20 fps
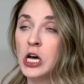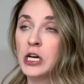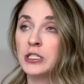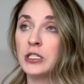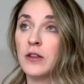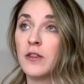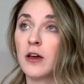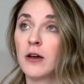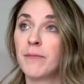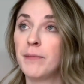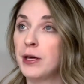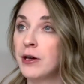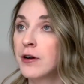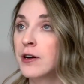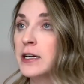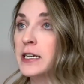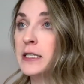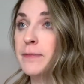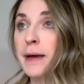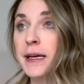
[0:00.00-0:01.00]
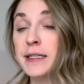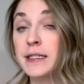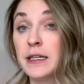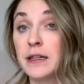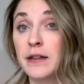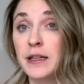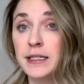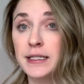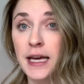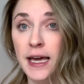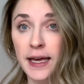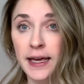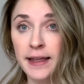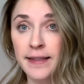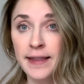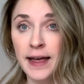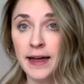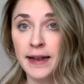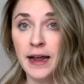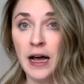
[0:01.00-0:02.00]
So the computer is basically taking
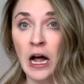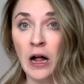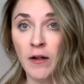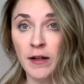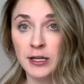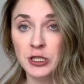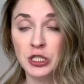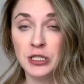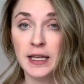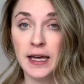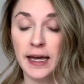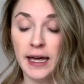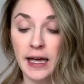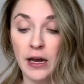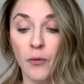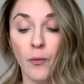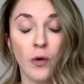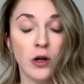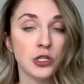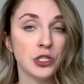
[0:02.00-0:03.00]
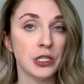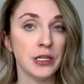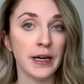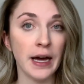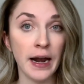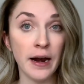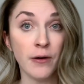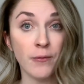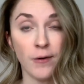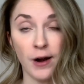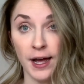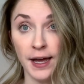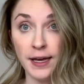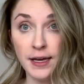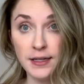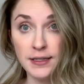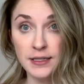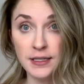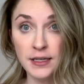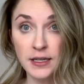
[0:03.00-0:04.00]
that knowledge saying, well, she got it right,